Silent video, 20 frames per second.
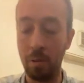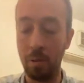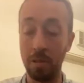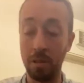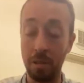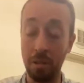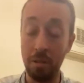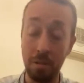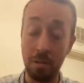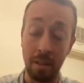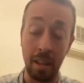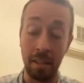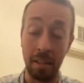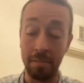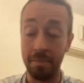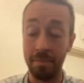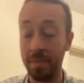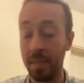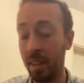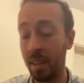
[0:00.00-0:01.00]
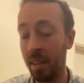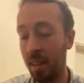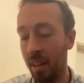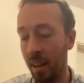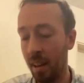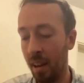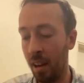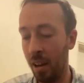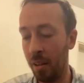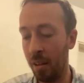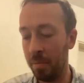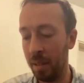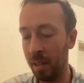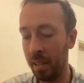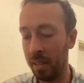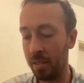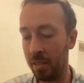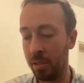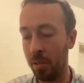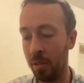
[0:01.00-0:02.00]
in order to do that.
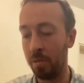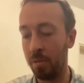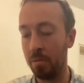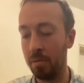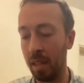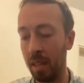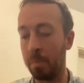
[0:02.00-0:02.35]
And so